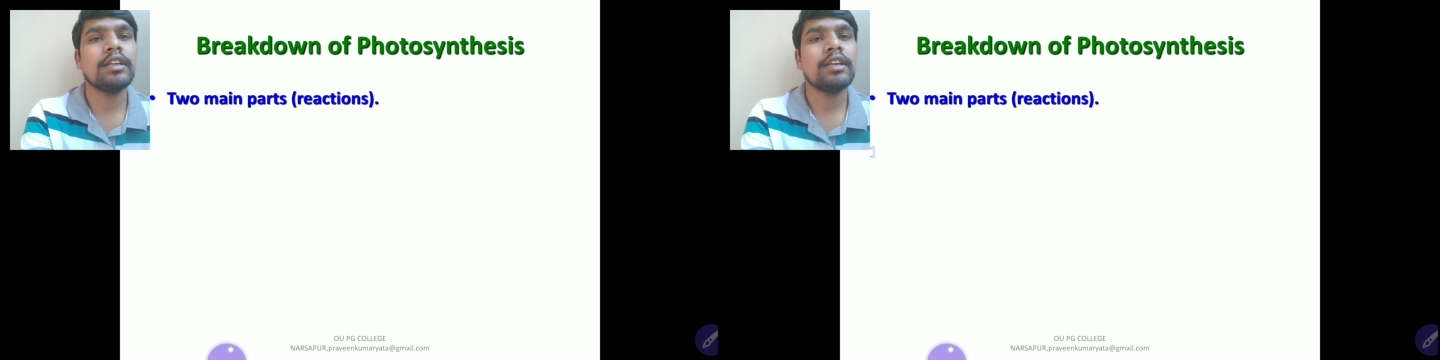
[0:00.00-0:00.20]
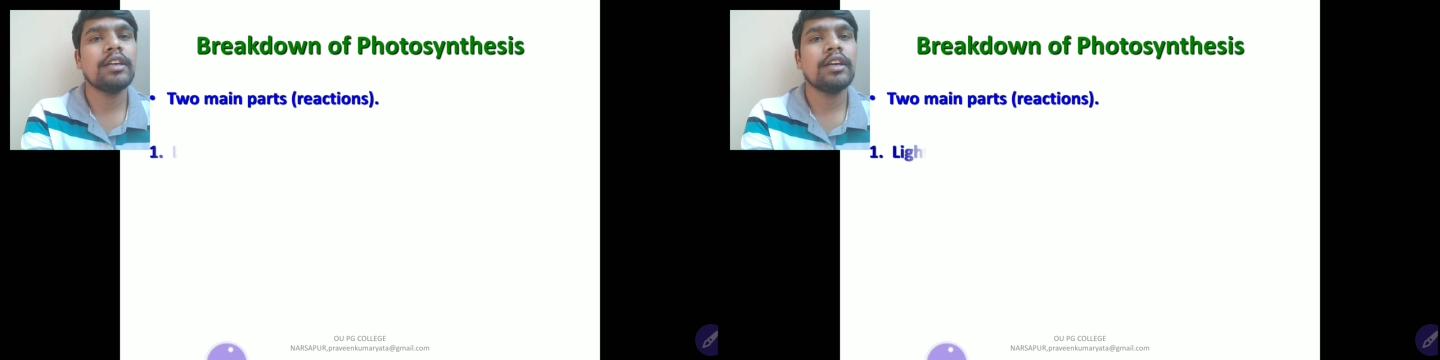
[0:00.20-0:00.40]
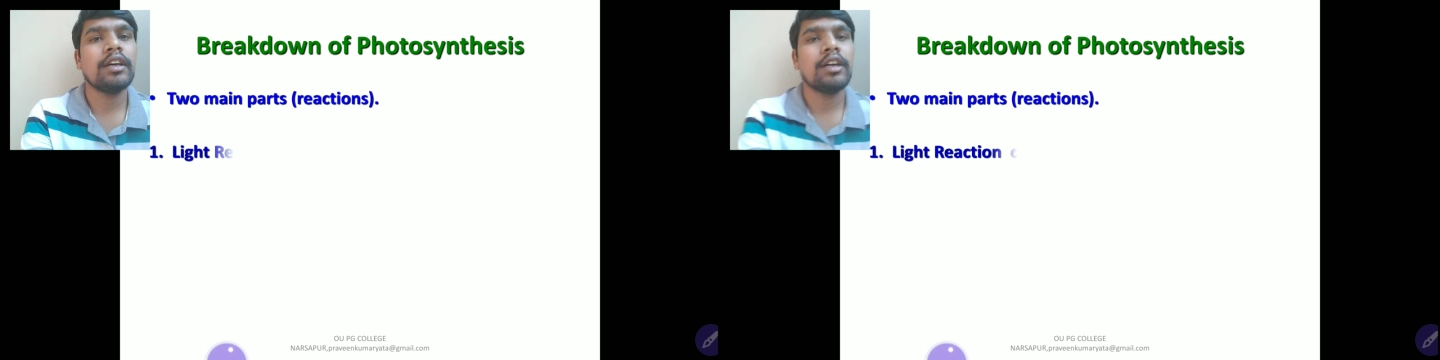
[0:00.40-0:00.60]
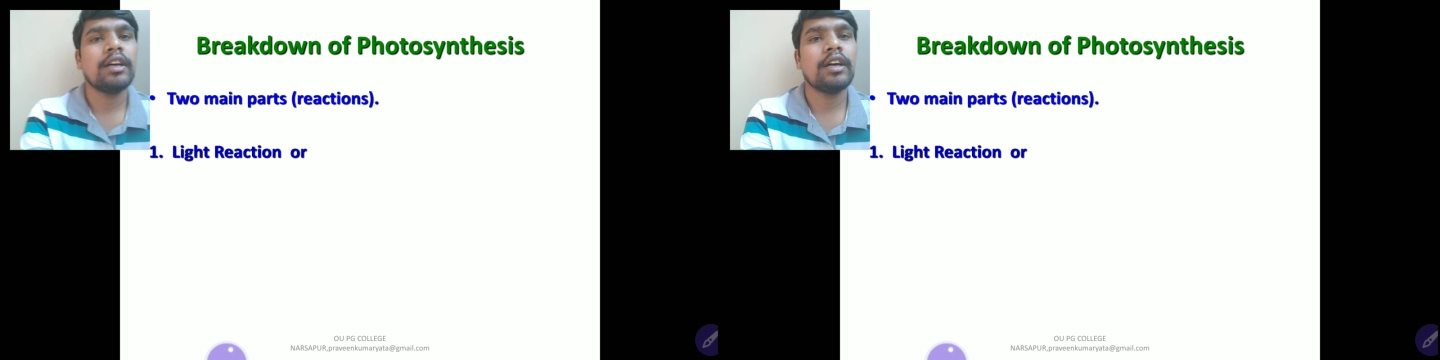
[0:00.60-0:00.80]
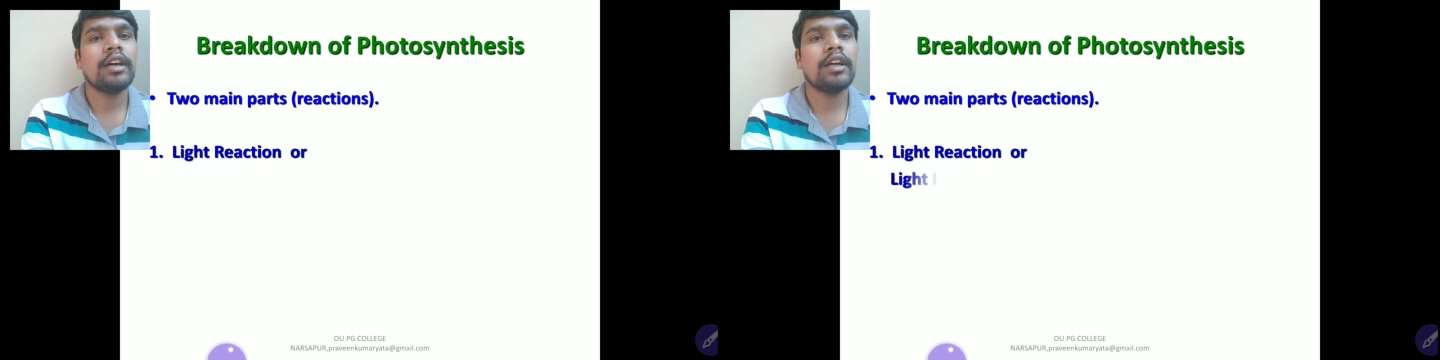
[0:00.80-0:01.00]

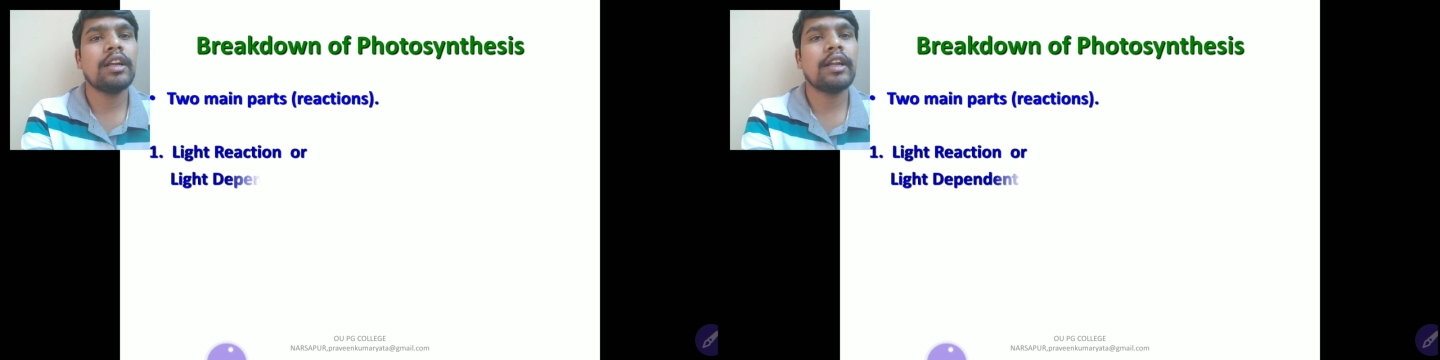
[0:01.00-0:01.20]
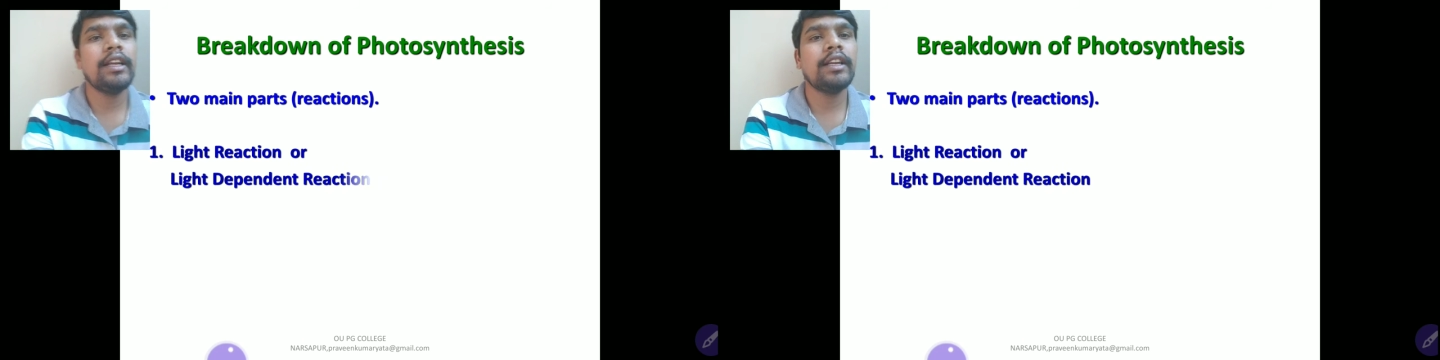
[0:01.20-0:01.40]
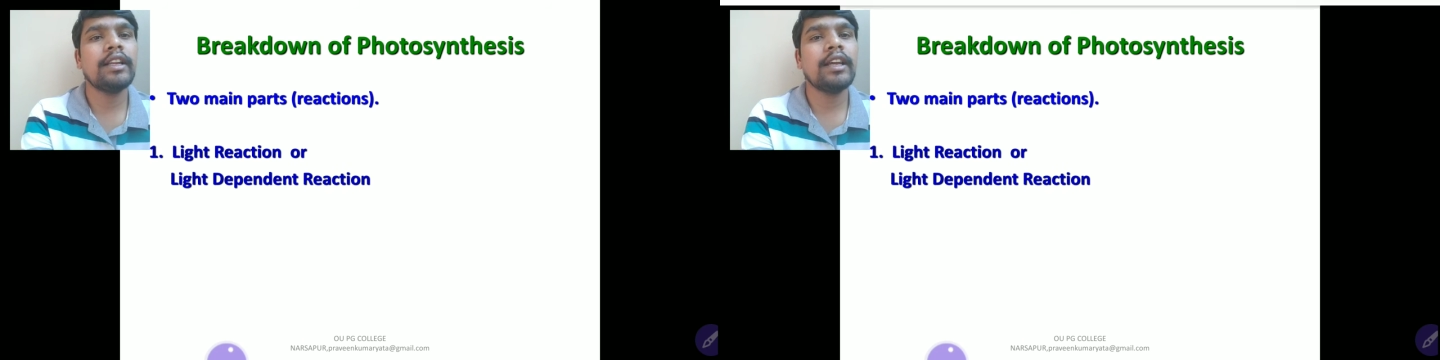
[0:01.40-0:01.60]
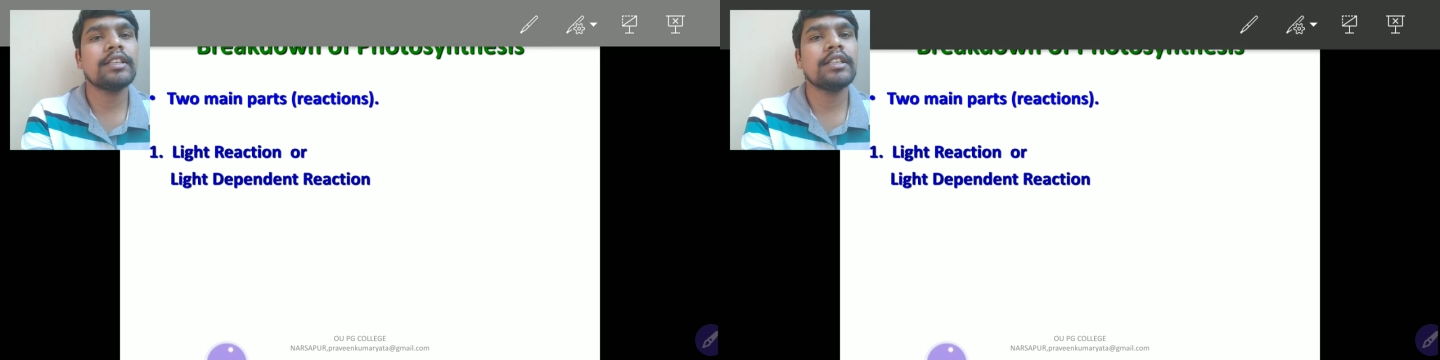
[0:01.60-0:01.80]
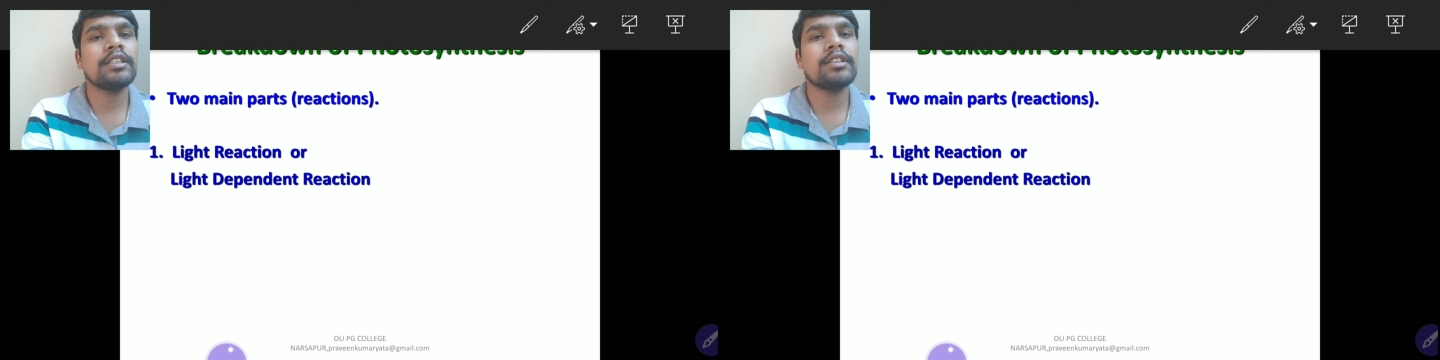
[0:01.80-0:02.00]
Light reactions are
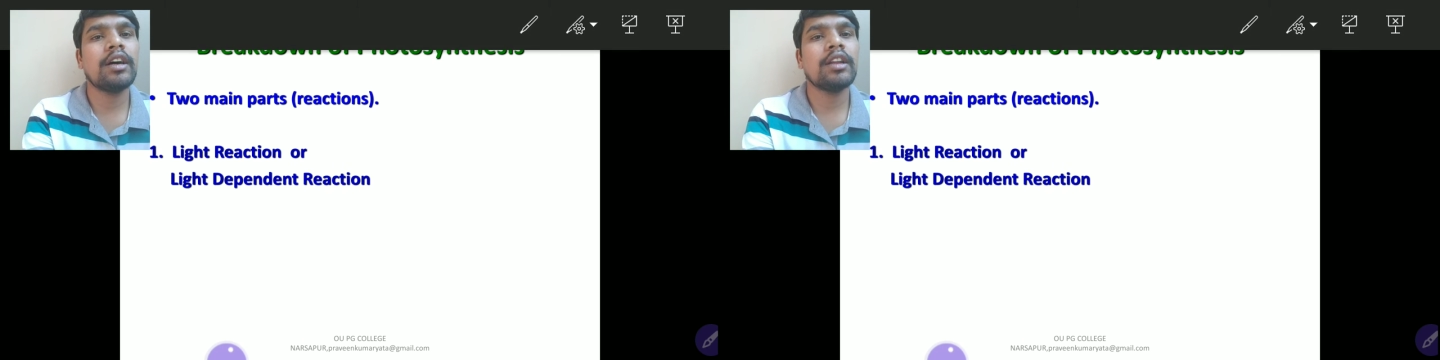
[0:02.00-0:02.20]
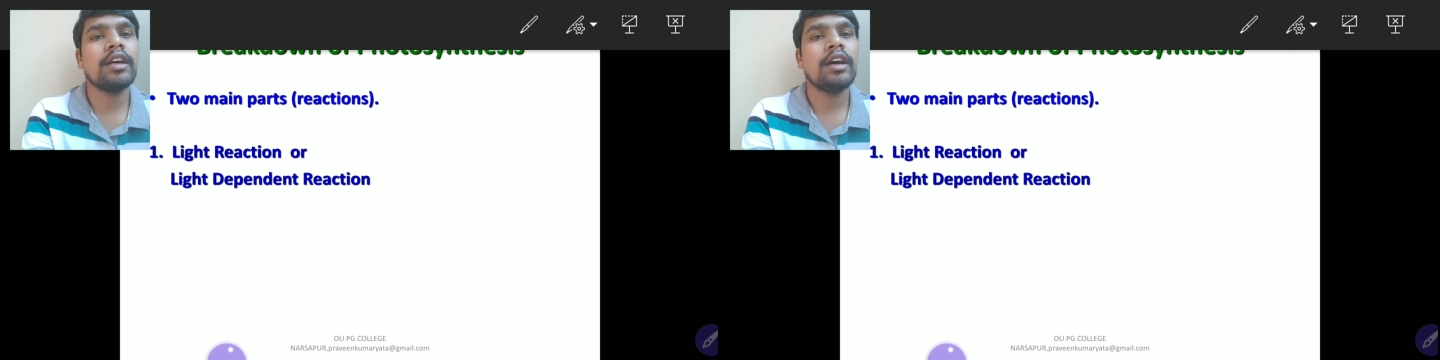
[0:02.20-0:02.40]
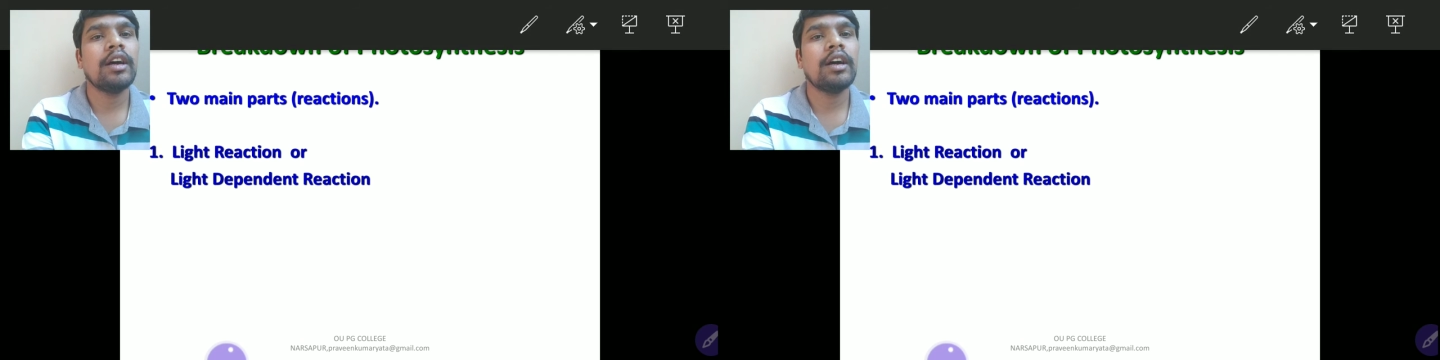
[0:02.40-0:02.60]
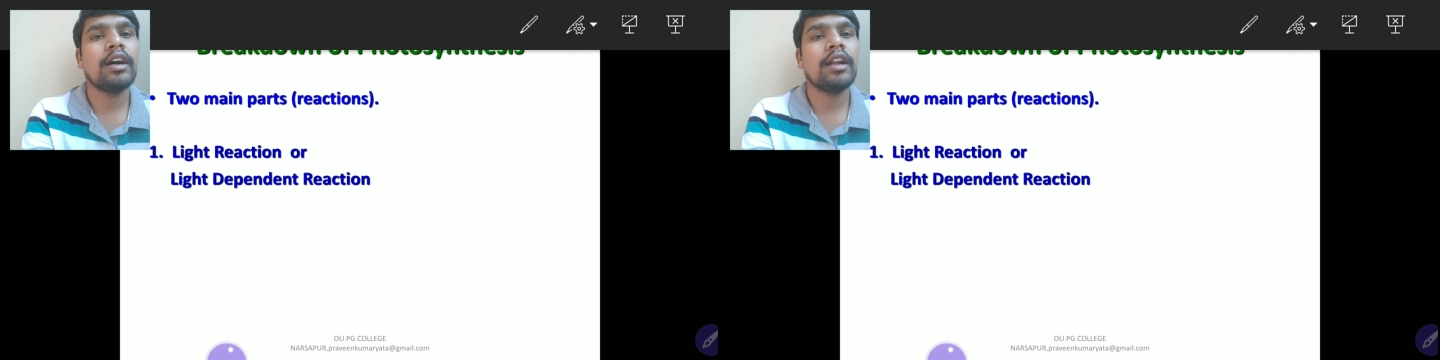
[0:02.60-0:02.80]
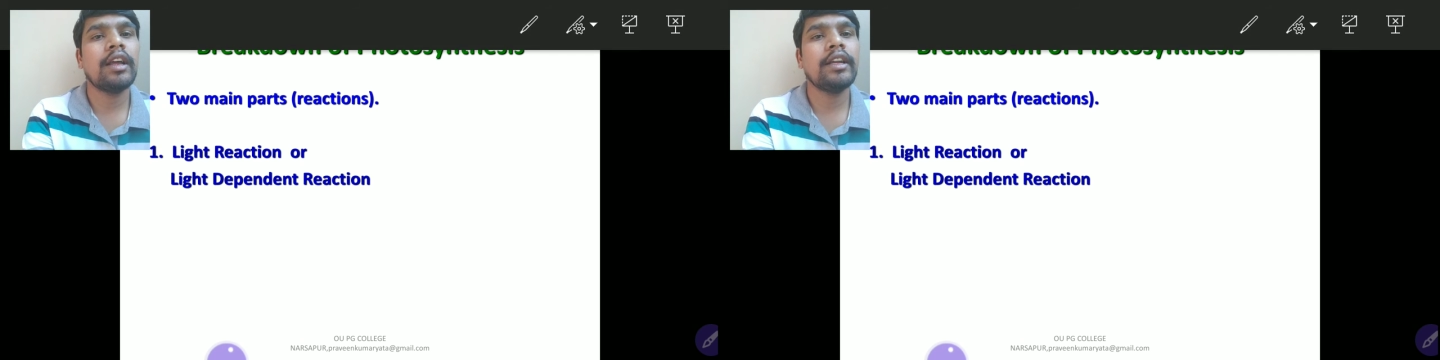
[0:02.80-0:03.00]
light
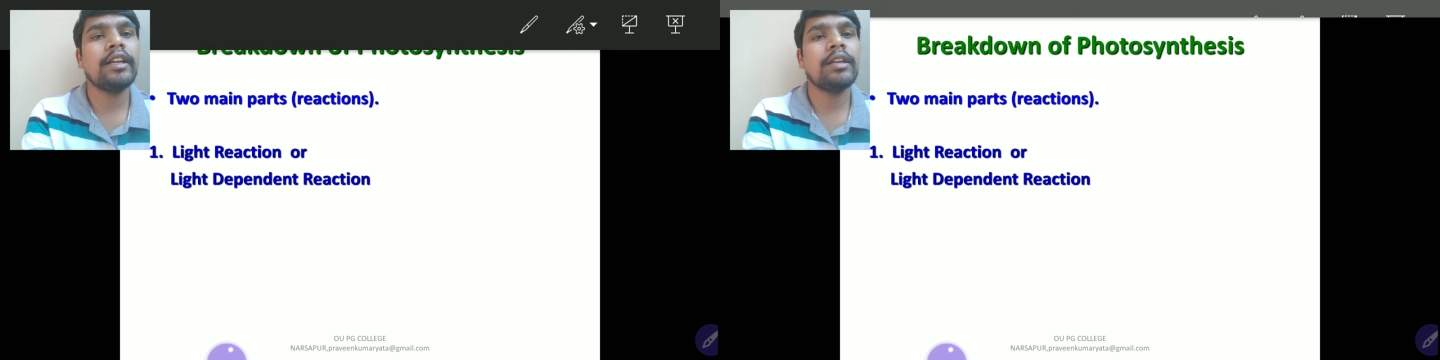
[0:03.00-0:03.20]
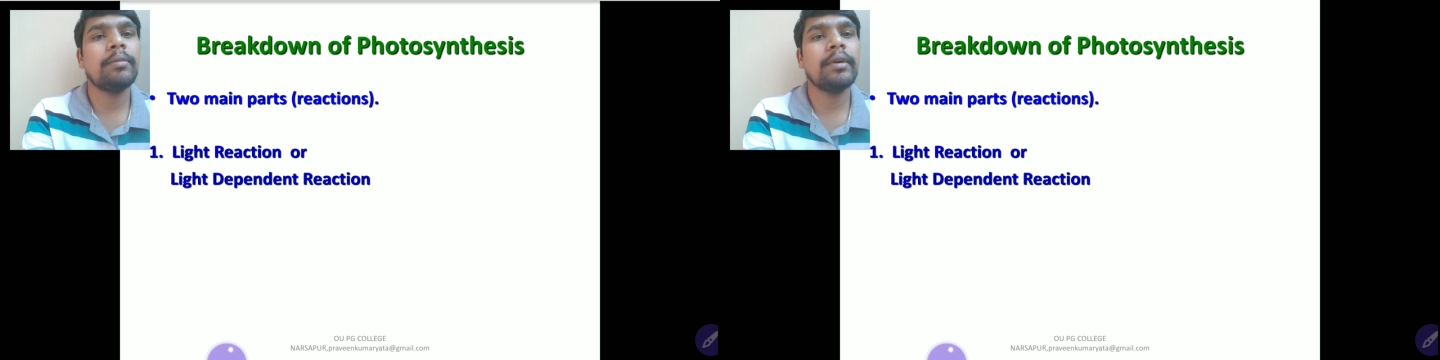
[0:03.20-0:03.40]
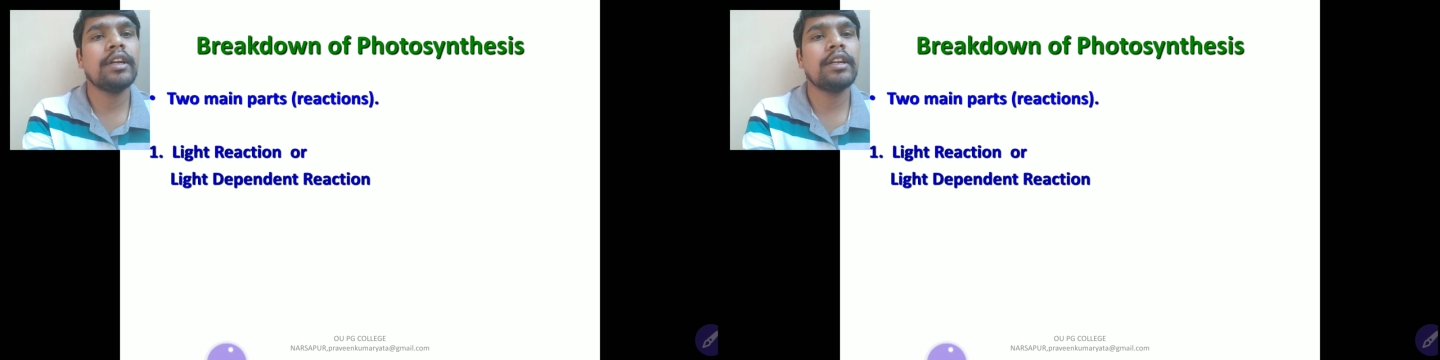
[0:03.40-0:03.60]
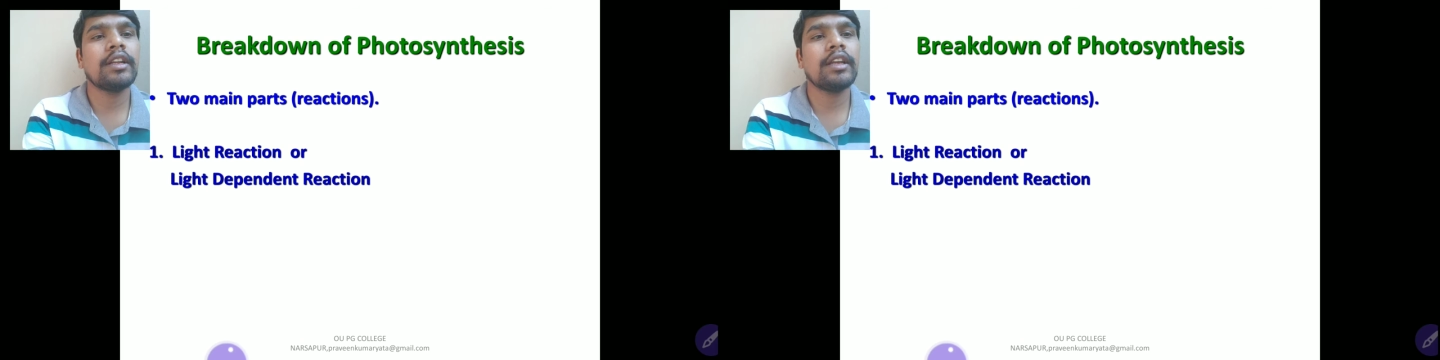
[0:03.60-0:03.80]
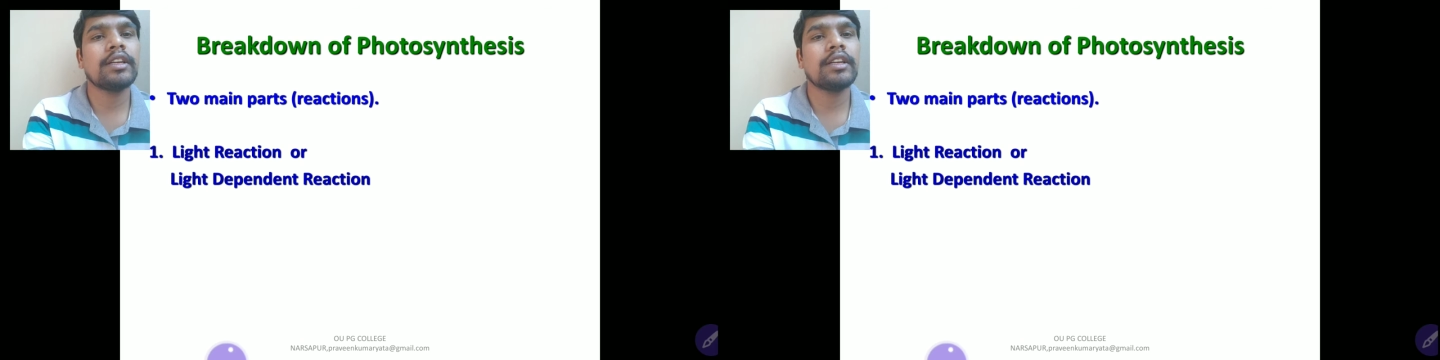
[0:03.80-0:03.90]
dependent reactions,